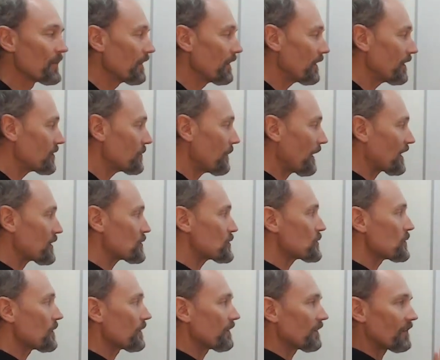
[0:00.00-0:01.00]
is make
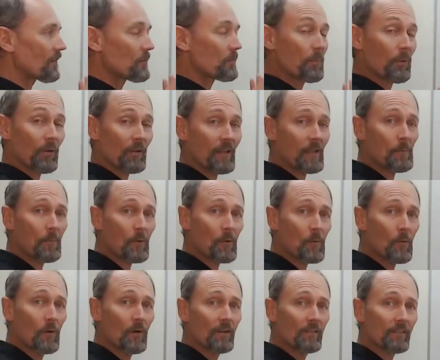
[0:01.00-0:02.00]
sure that the people